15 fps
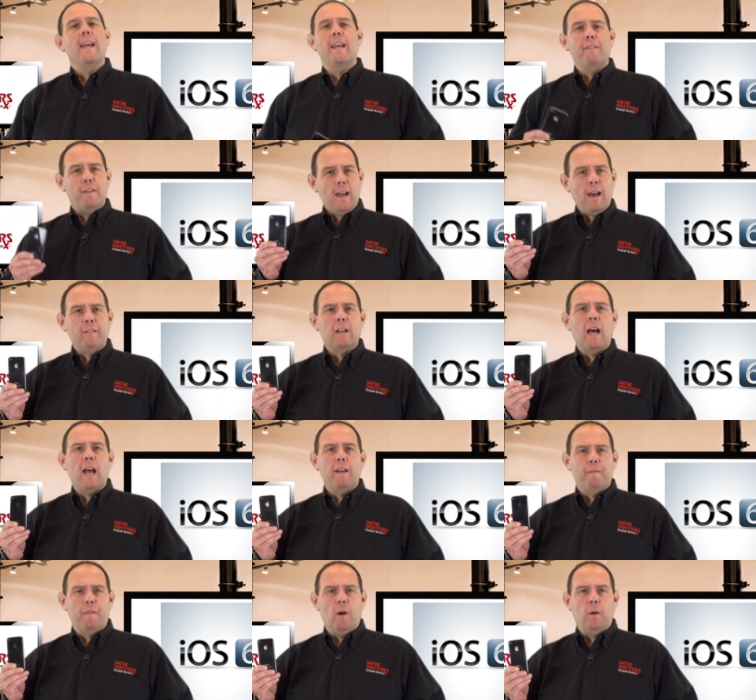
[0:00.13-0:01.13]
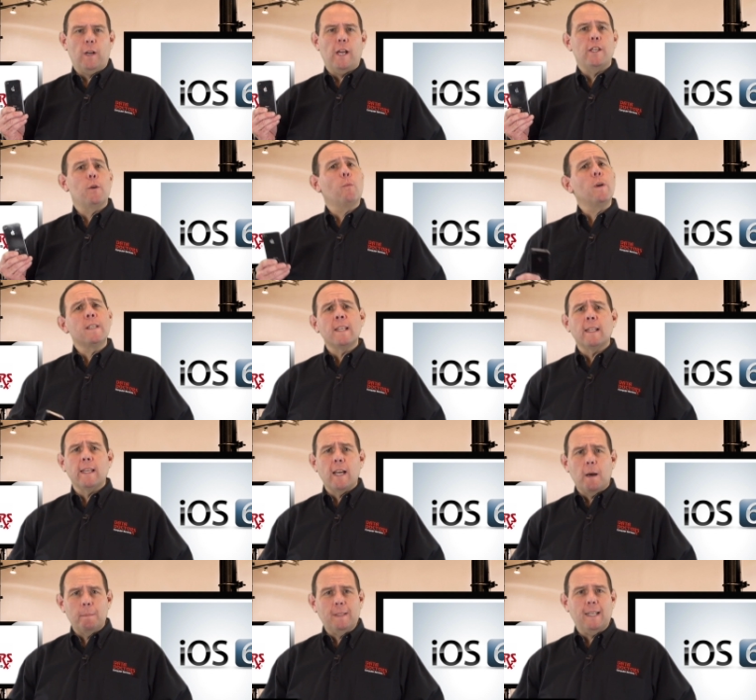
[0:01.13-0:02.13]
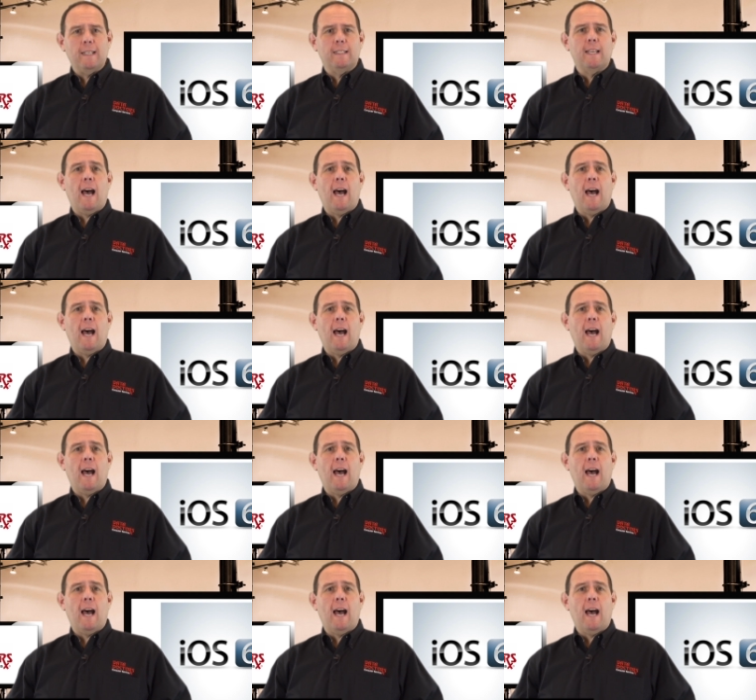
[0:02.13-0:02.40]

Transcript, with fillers: If you have an iPhone and you recently updated